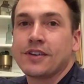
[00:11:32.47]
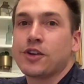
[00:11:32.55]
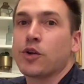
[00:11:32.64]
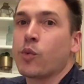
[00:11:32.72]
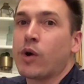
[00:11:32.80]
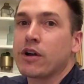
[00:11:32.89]

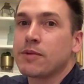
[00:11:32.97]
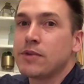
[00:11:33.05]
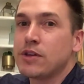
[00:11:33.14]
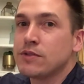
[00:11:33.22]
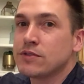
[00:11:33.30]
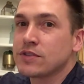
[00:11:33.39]
You're welcome to
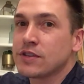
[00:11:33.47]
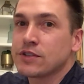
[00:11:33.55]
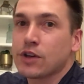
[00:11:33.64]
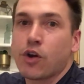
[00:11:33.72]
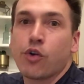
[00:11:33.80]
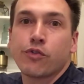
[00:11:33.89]
use this
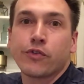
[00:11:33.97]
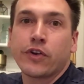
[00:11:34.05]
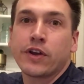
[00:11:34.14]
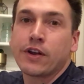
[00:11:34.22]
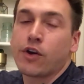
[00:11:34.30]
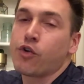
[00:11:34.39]
over
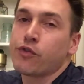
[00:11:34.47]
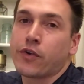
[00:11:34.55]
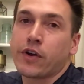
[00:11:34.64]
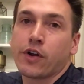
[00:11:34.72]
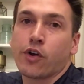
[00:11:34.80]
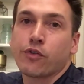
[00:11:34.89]
and over
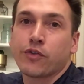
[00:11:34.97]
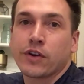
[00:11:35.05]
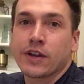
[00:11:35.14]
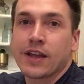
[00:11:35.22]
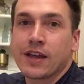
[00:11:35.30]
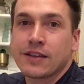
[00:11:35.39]
and over
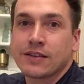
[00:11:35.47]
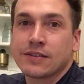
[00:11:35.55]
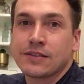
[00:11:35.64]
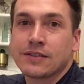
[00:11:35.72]
again.